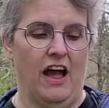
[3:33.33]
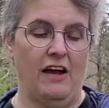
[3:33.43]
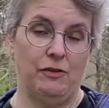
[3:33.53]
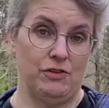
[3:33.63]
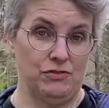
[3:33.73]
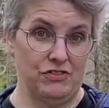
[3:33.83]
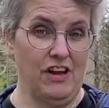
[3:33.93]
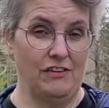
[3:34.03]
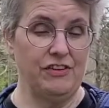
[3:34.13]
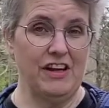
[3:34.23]
I would
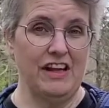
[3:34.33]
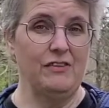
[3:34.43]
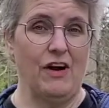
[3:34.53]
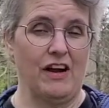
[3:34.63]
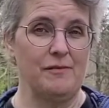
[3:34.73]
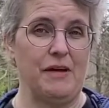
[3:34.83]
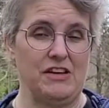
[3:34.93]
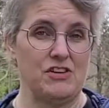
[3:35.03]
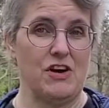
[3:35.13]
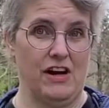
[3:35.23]
definitely
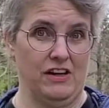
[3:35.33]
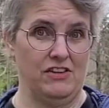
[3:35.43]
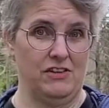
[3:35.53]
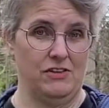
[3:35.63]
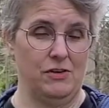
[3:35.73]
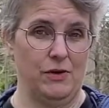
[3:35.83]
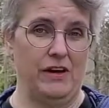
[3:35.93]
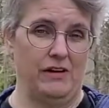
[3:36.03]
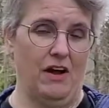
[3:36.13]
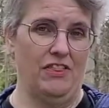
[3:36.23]
recommend trying to do it